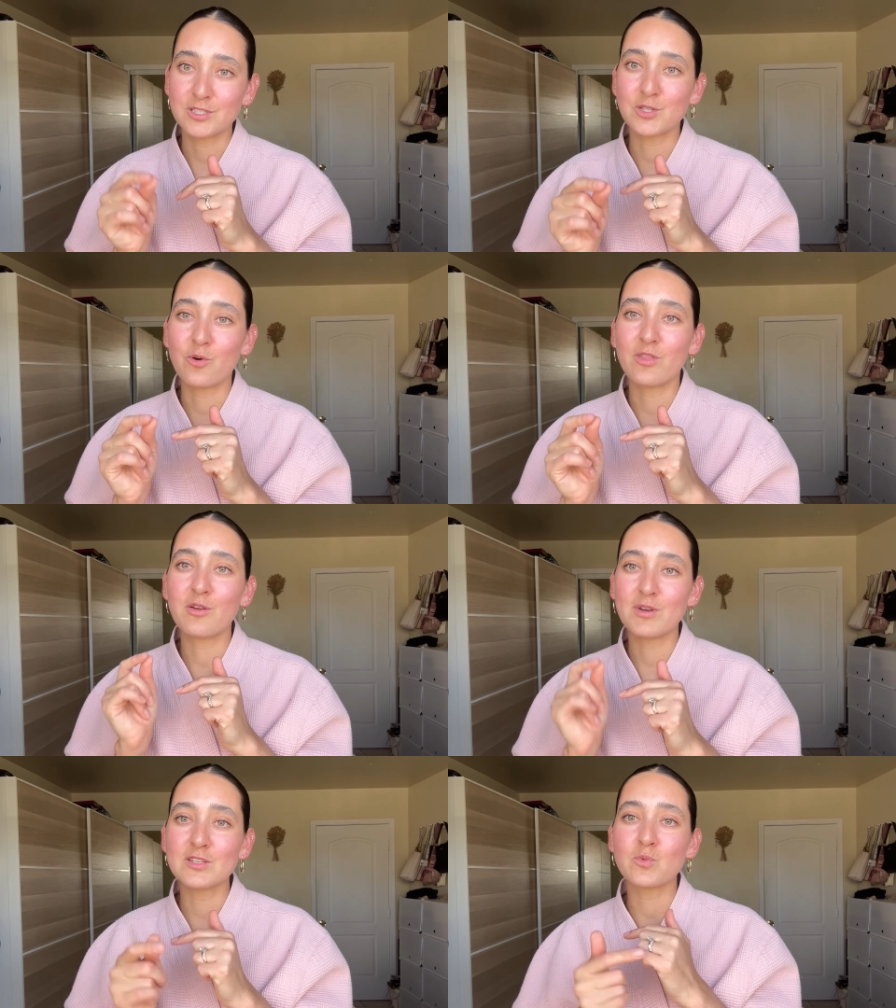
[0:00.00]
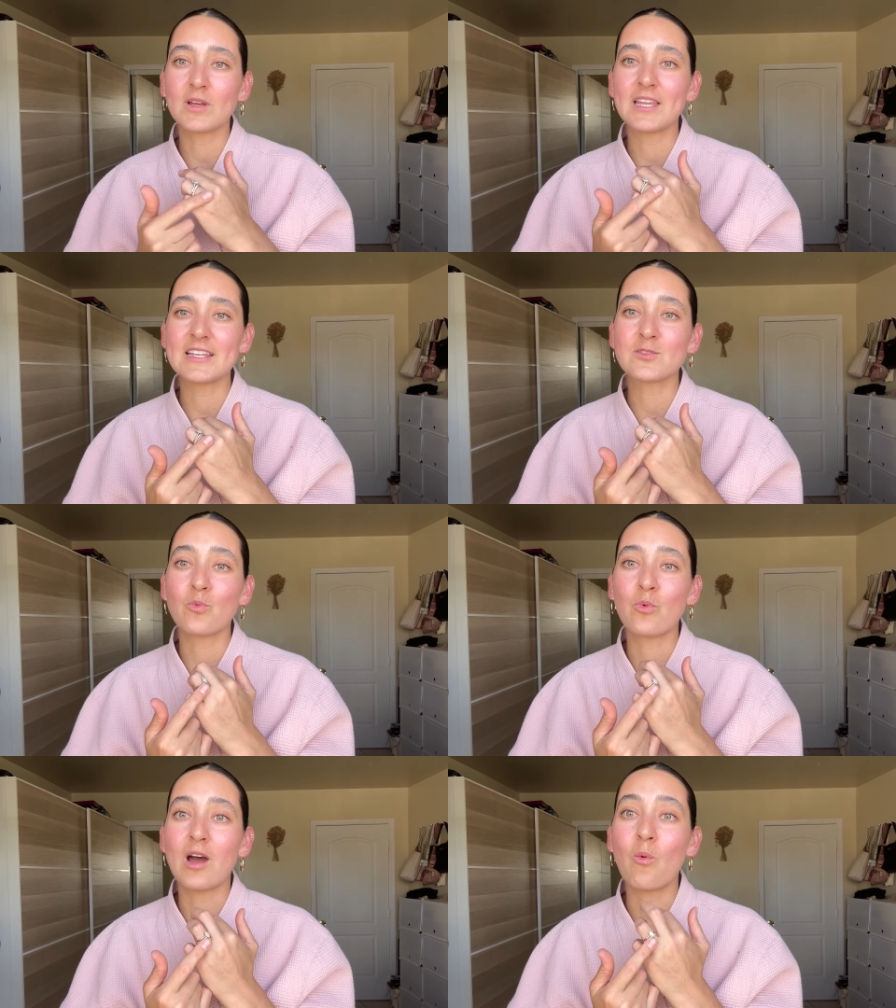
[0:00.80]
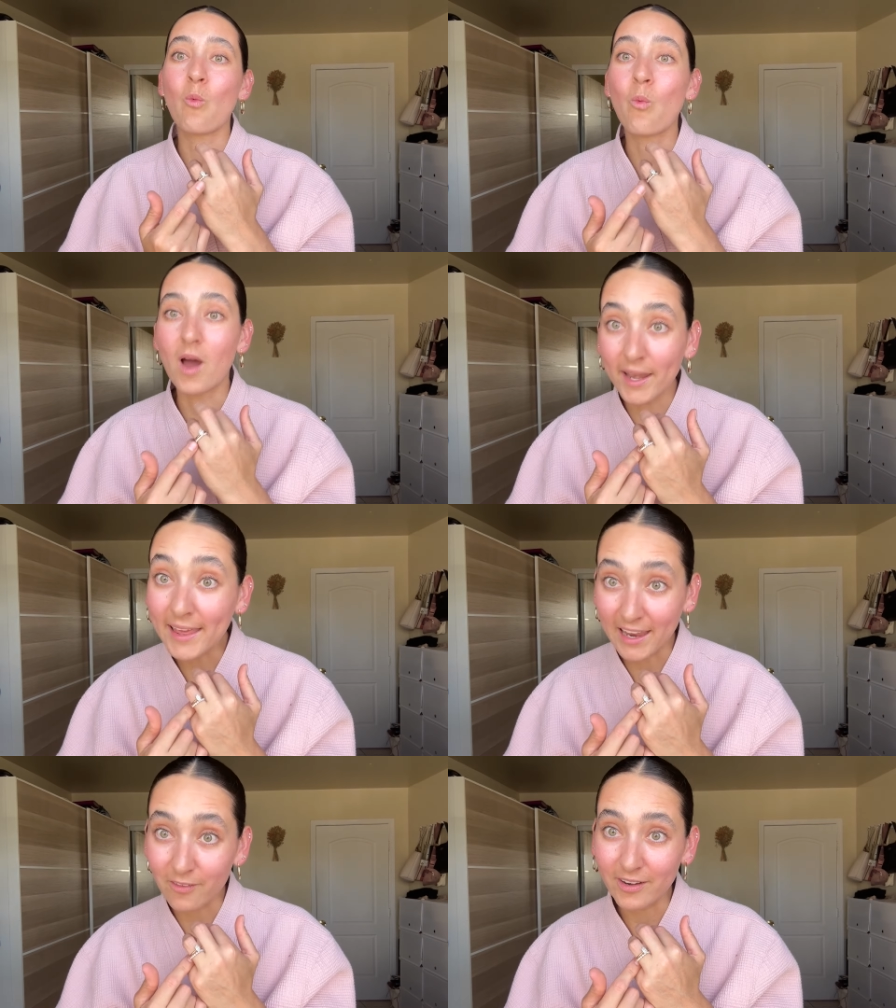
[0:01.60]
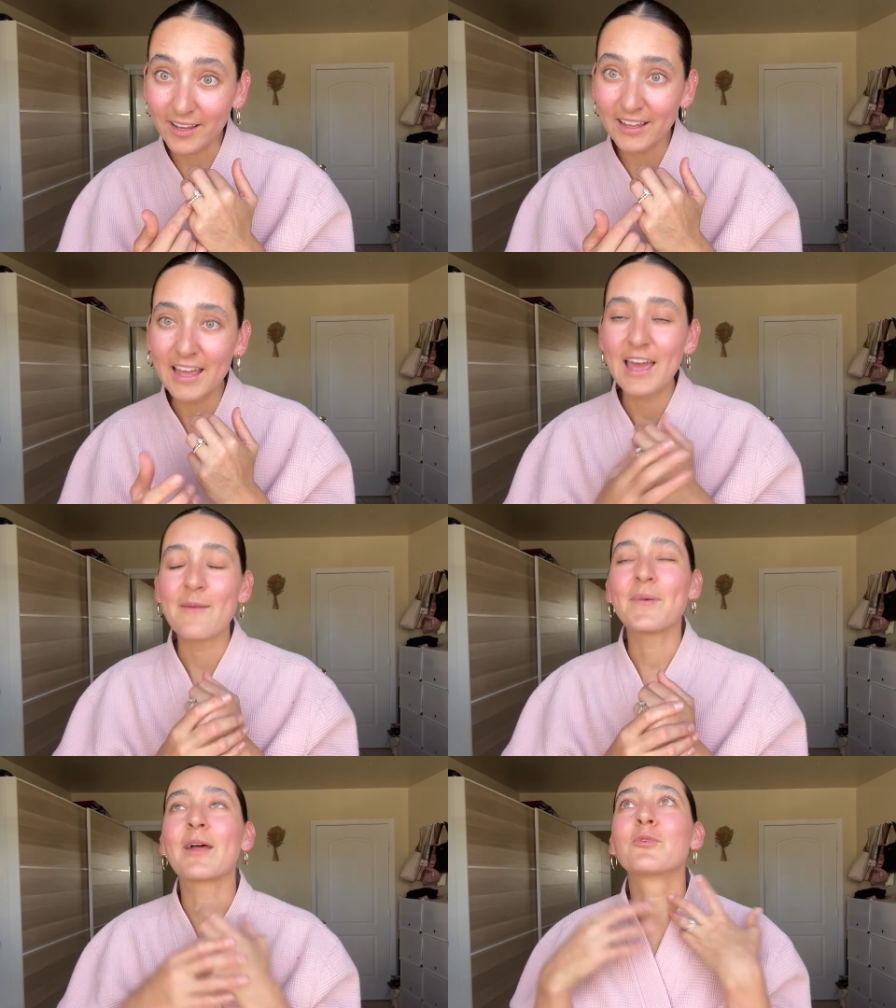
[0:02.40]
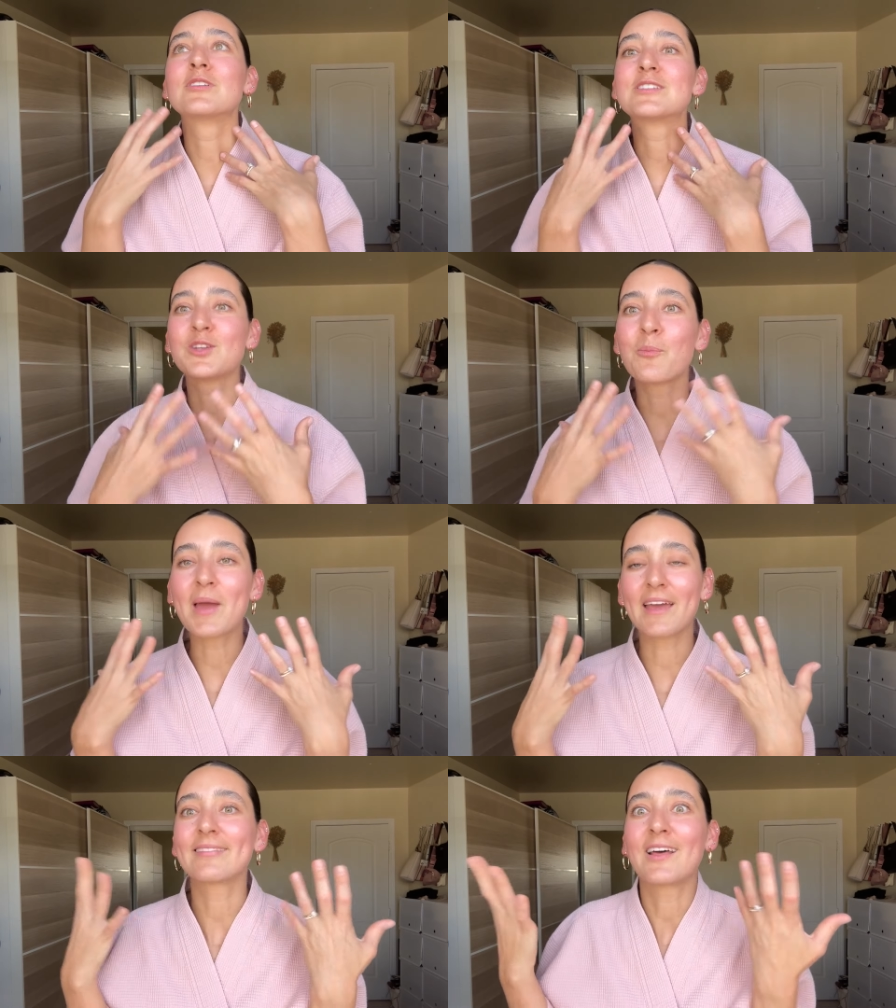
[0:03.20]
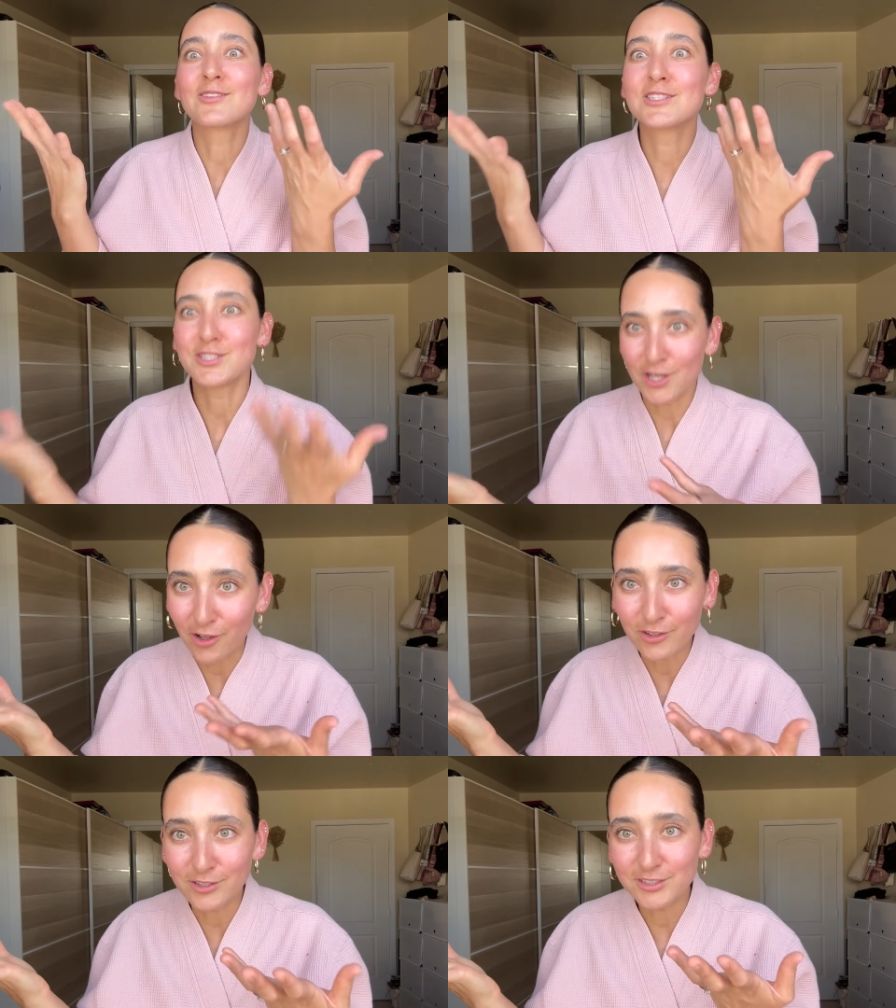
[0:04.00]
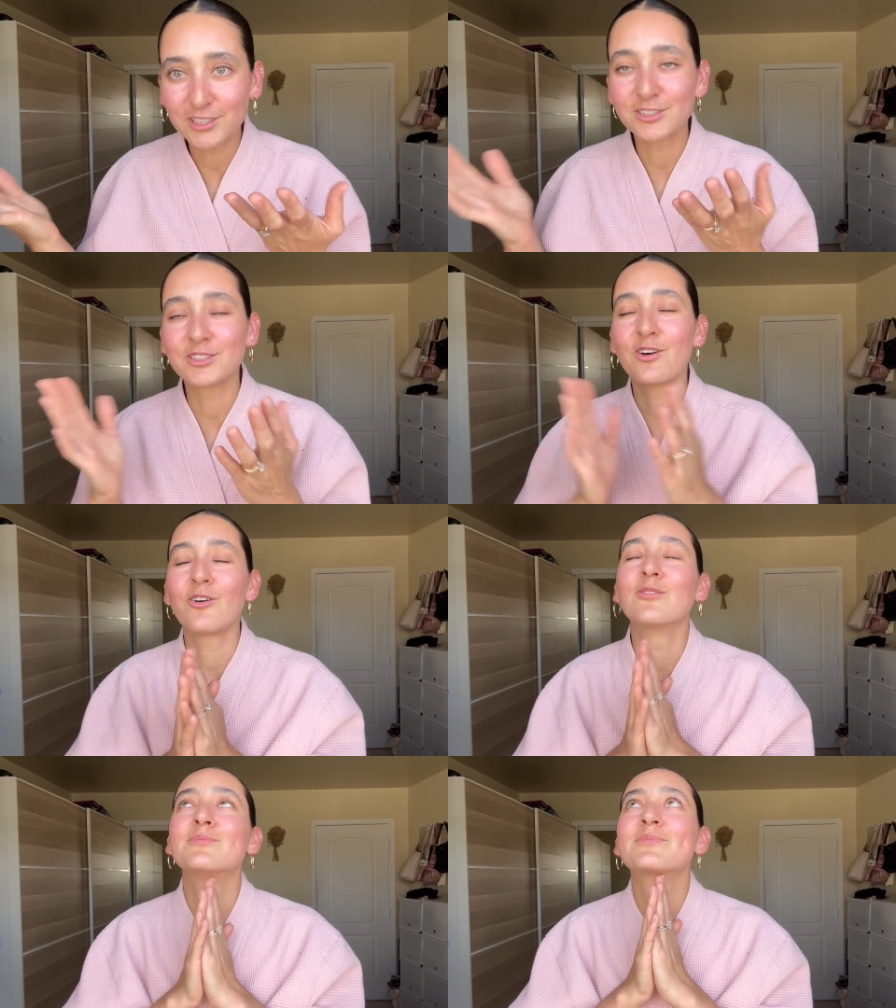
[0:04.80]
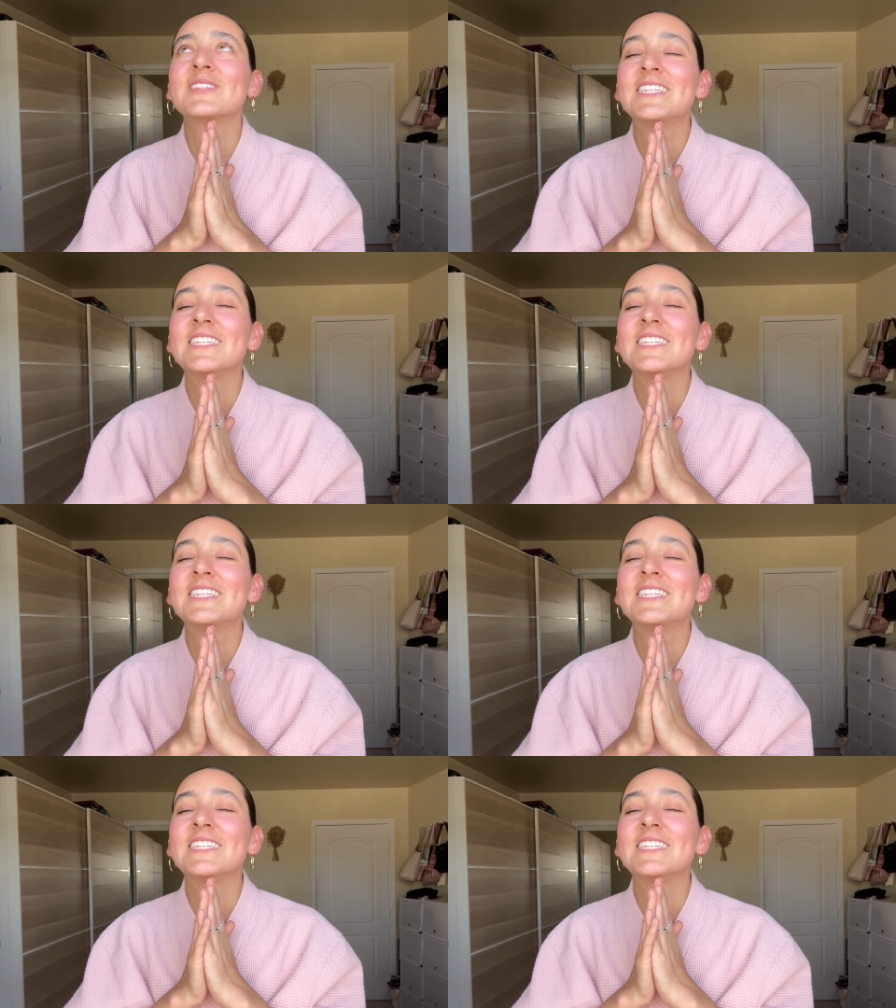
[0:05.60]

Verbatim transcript: So there is one that is one carat, but I would still pay a thousand dollars. So